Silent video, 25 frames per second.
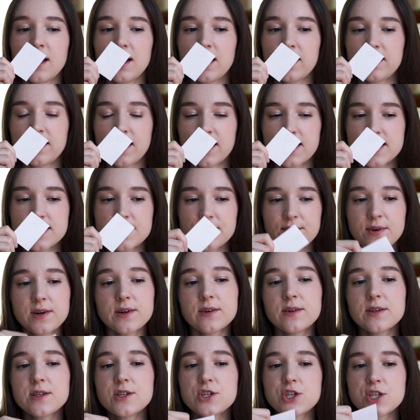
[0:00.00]
It has
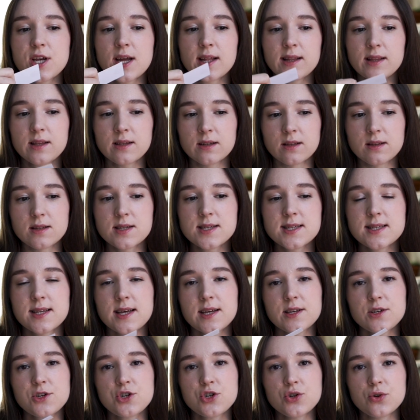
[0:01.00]
very gentle,
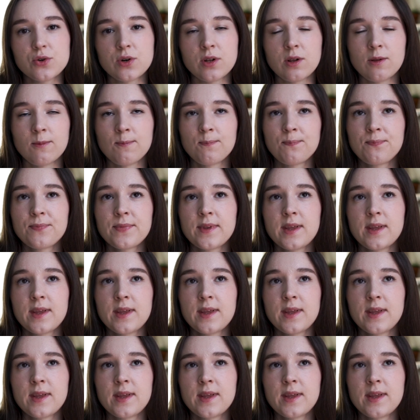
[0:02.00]
sensual,